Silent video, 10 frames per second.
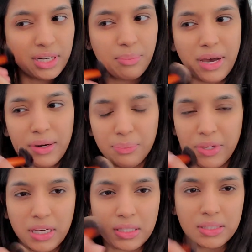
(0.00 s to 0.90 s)
about it
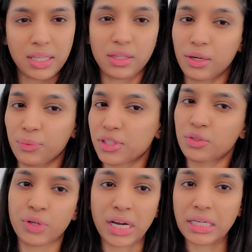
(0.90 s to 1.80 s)
because they thought it was
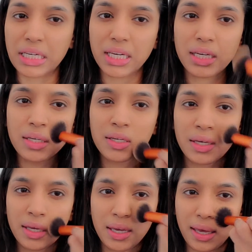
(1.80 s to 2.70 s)
trendy,
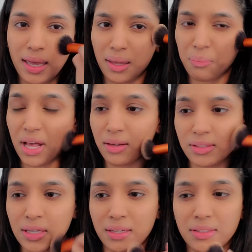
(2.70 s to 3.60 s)
and
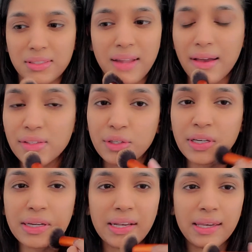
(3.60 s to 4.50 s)
Palestine is not
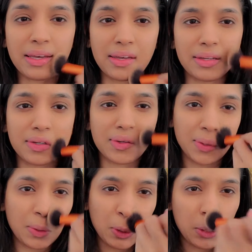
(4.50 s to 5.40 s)
trendy, and,
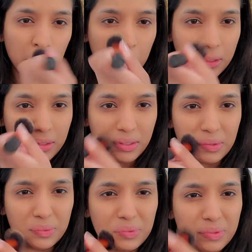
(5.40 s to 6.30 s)
you
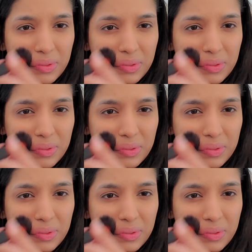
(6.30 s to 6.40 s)
know,